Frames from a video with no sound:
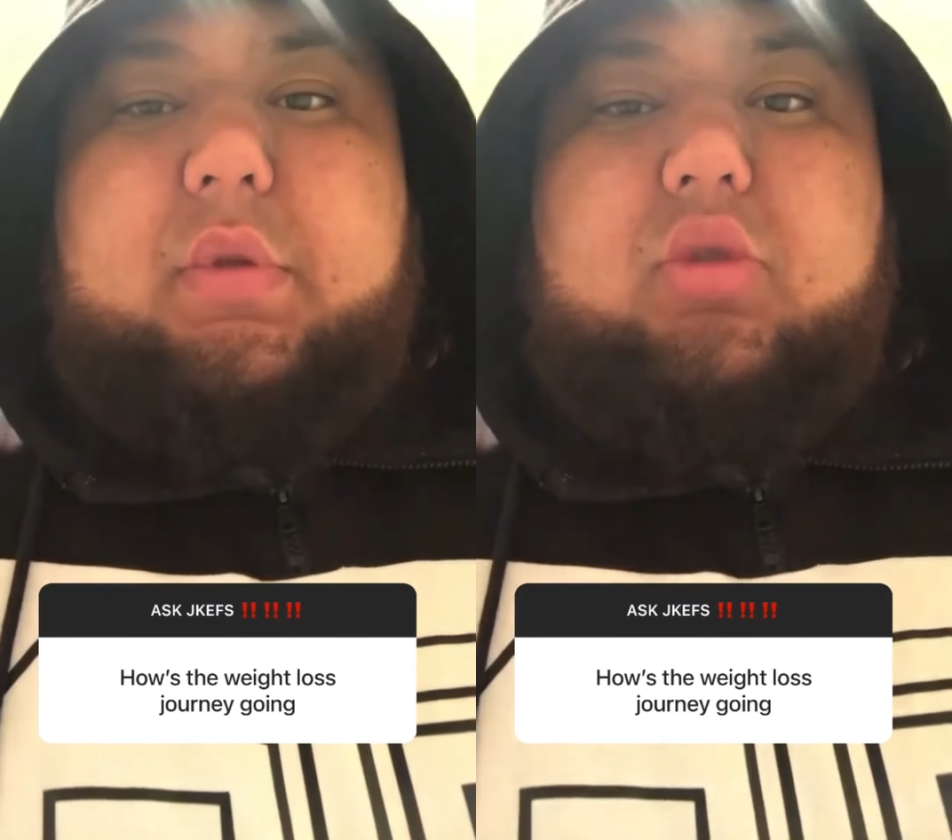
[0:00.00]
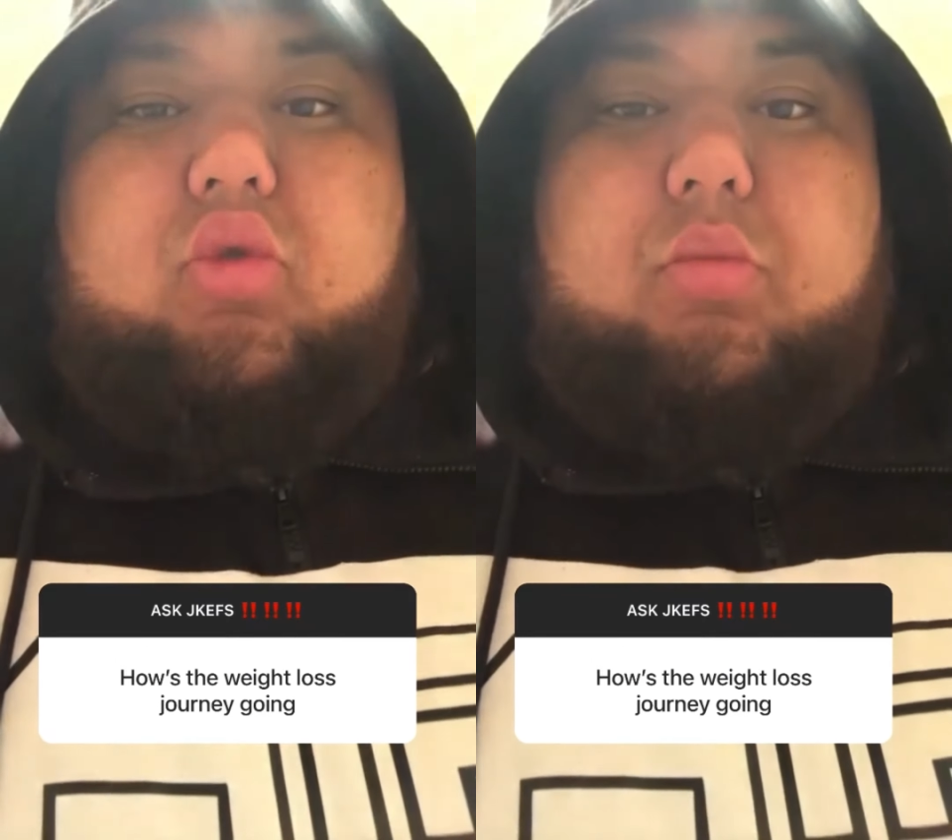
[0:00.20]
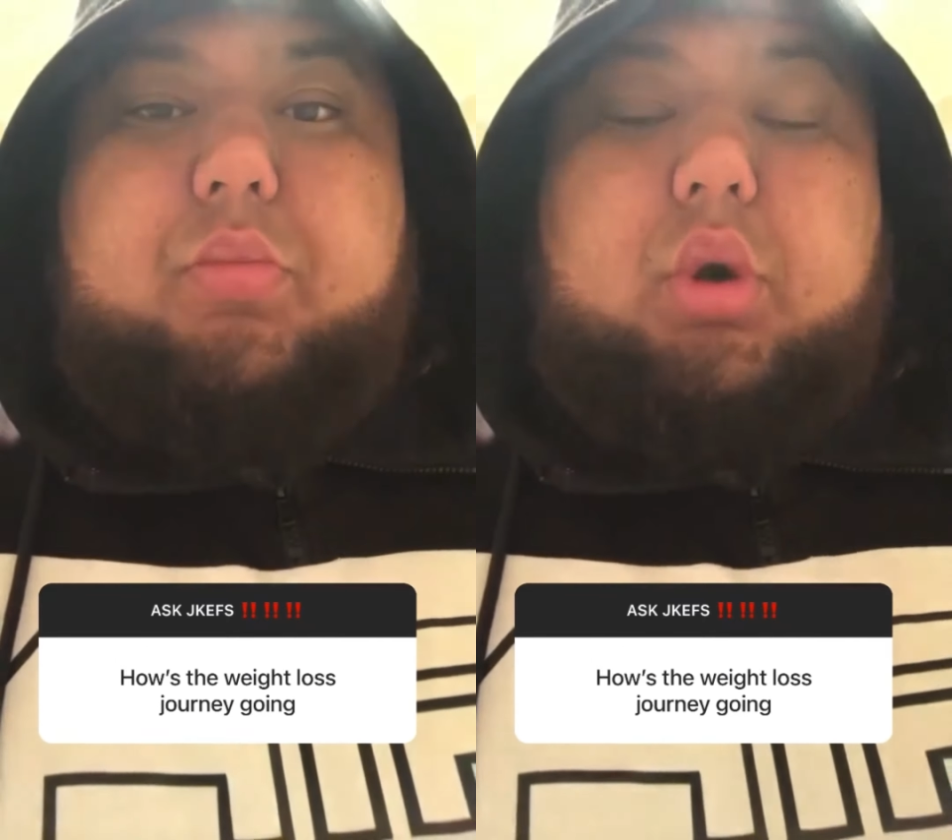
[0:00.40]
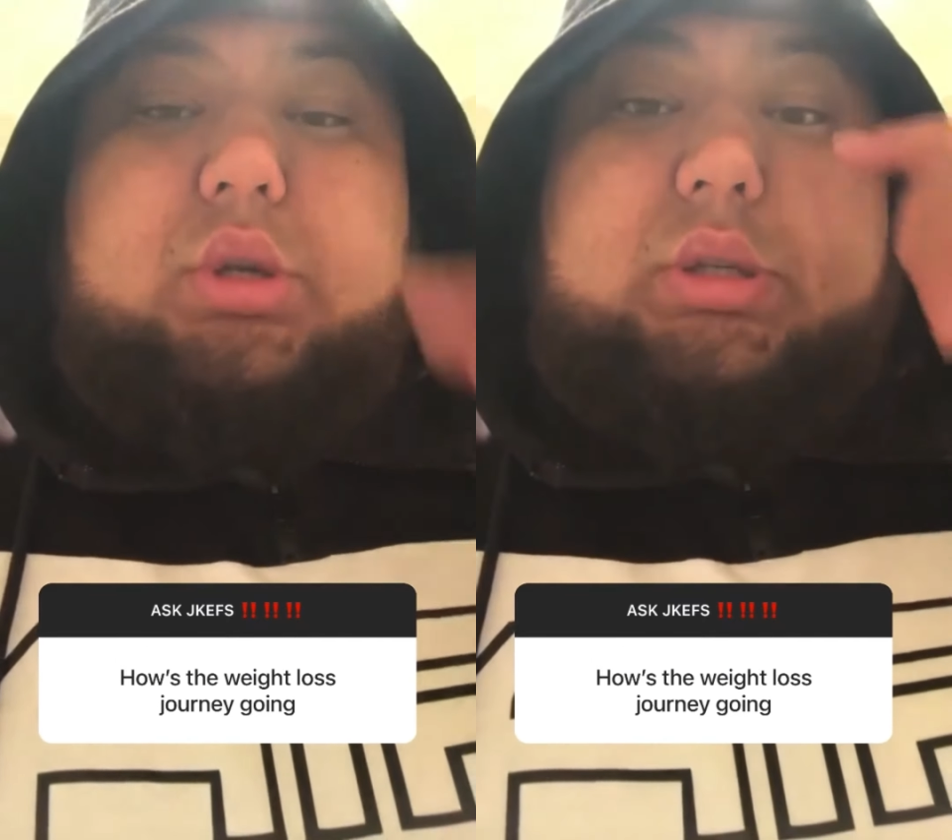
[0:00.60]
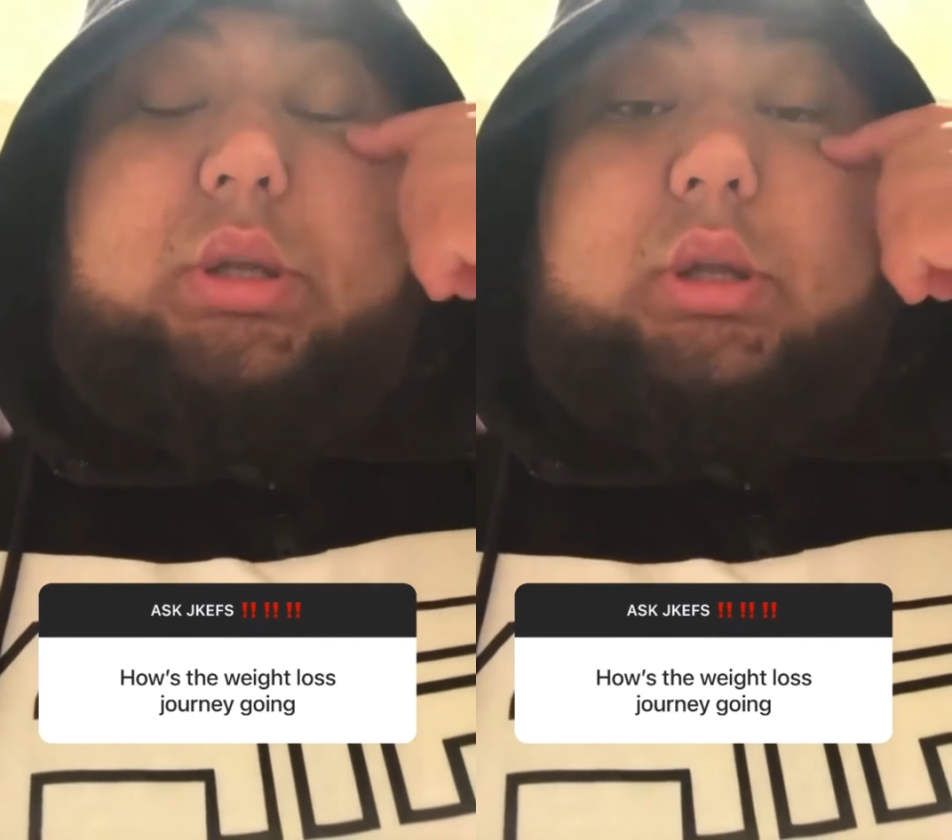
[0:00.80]
Been doing
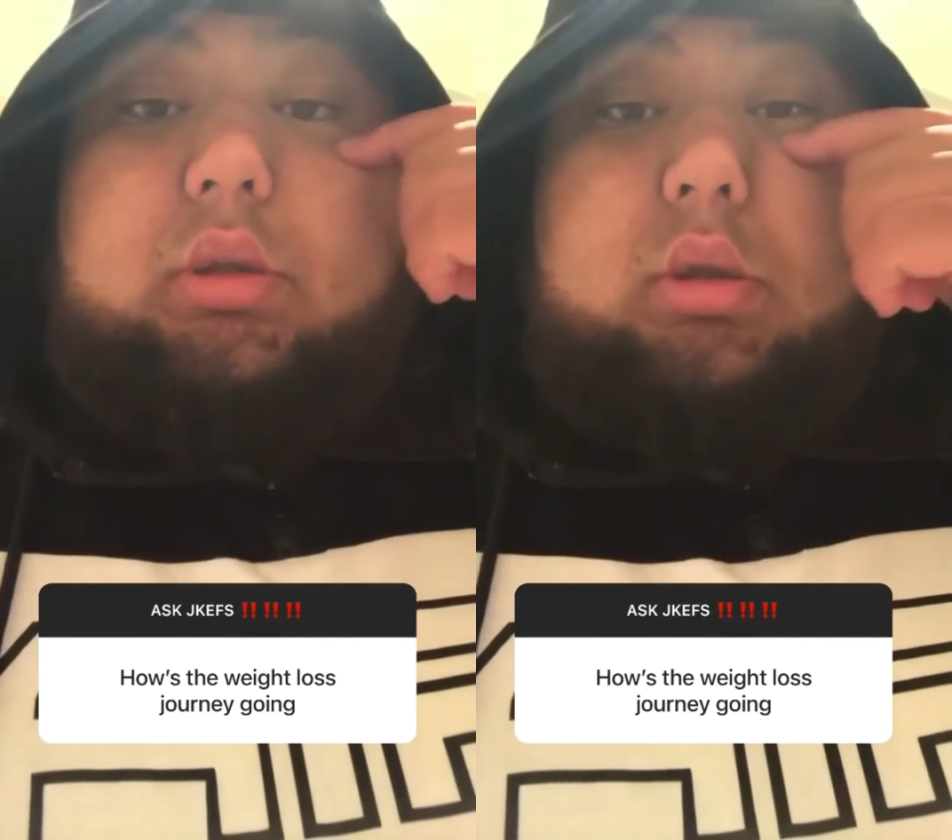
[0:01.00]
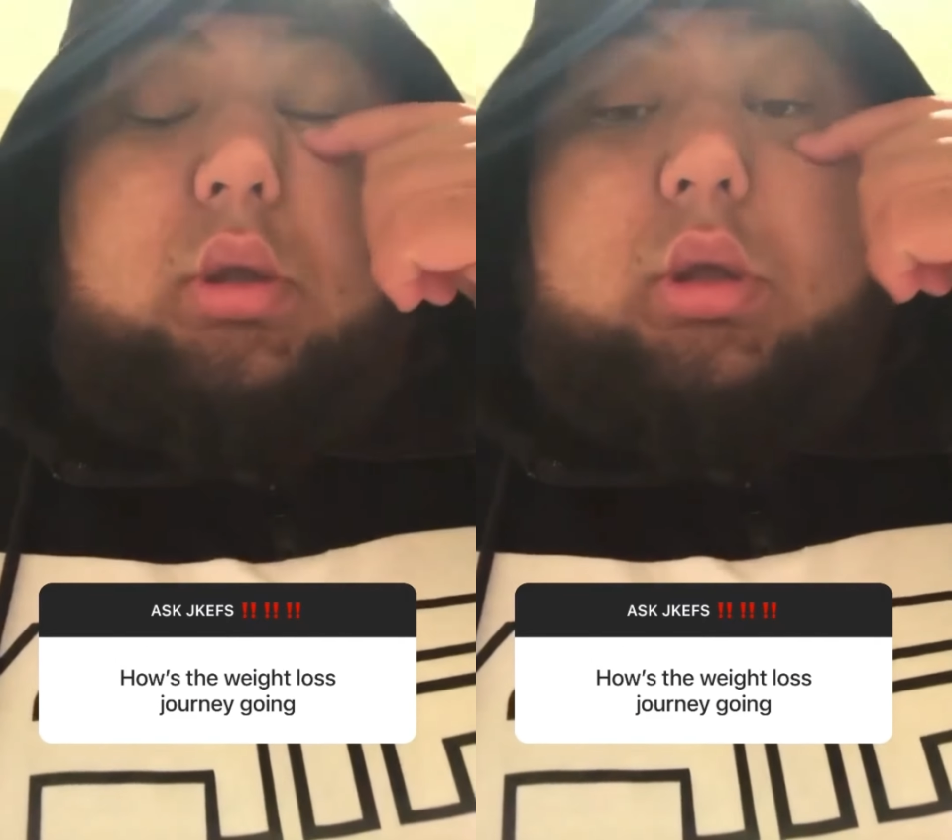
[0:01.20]
boxing.